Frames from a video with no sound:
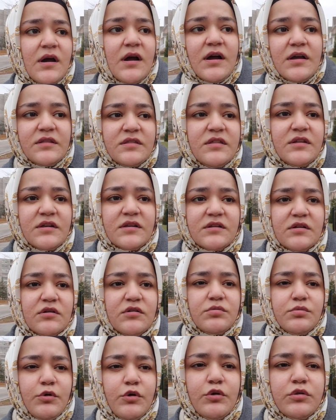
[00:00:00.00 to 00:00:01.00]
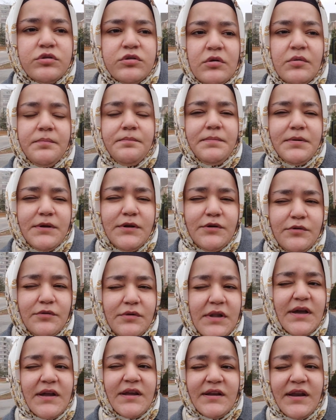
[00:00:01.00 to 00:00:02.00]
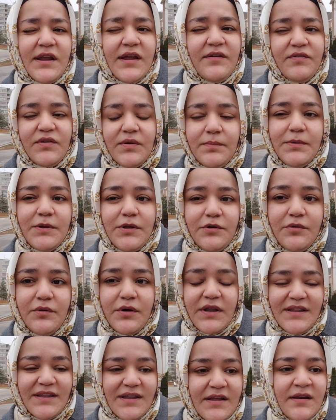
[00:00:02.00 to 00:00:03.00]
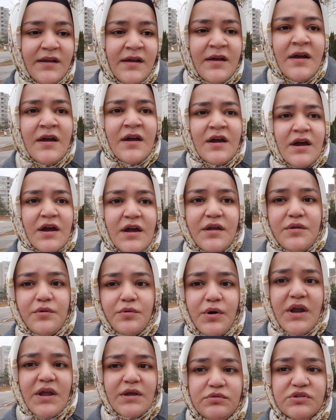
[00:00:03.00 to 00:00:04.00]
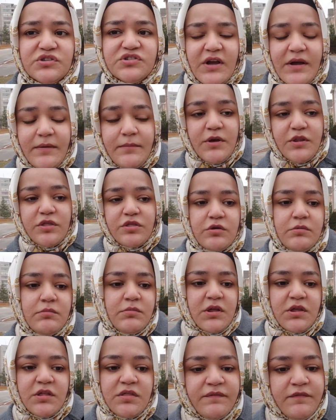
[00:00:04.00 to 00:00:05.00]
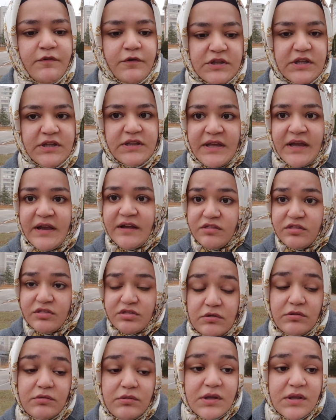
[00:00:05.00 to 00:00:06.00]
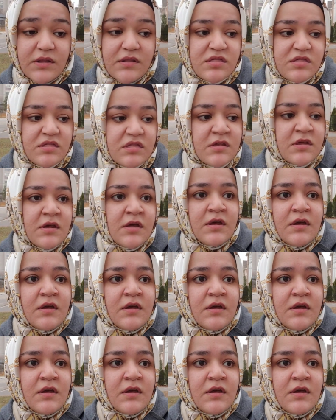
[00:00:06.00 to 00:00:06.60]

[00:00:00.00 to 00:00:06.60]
I think there's also blue, like a navy blue, and then a gray, which I'm assuming is for the tech students.